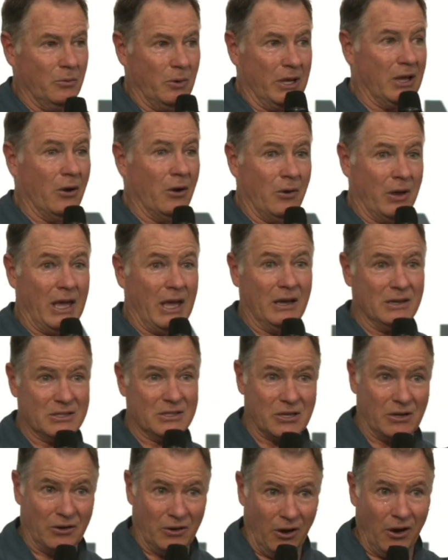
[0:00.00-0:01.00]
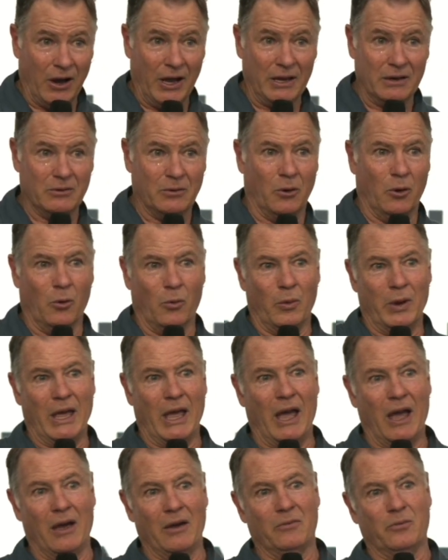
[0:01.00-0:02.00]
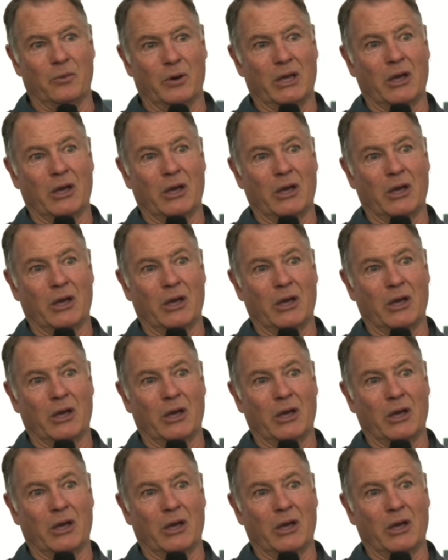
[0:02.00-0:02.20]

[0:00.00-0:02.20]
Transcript: we're going out tonight, or we have,